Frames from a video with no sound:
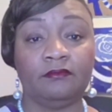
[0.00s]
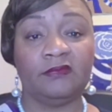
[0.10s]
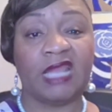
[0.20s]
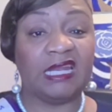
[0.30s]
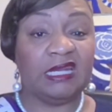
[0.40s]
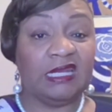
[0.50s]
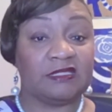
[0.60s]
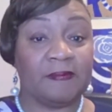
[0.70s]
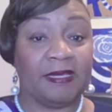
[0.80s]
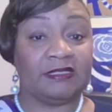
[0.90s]
I didn't
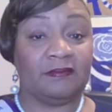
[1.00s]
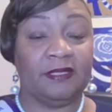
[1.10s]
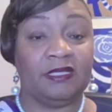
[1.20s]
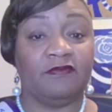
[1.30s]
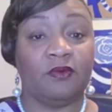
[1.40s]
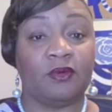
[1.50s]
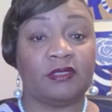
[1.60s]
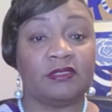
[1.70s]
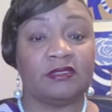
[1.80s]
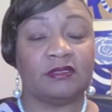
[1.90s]
expect to be
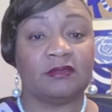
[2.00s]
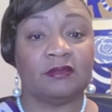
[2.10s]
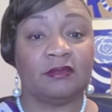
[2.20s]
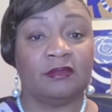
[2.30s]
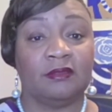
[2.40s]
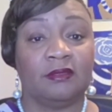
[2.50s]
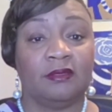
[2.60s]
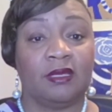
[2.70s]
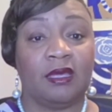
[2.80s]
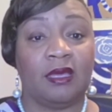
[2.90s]
divorced.
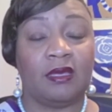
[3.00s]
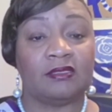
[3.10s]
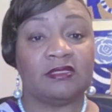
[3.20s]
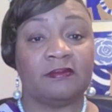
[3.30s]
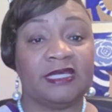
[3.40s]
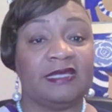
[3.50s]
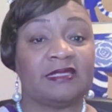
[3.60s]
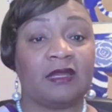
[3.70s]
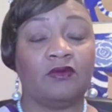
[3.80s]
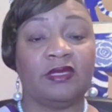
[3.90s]
Some days I
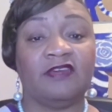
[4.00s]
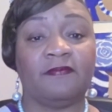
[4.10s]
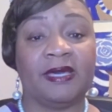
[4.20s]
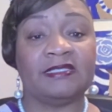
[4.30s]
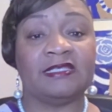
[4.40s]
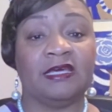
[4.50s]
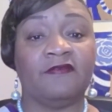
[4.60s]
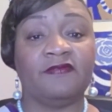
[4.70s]
don't give myself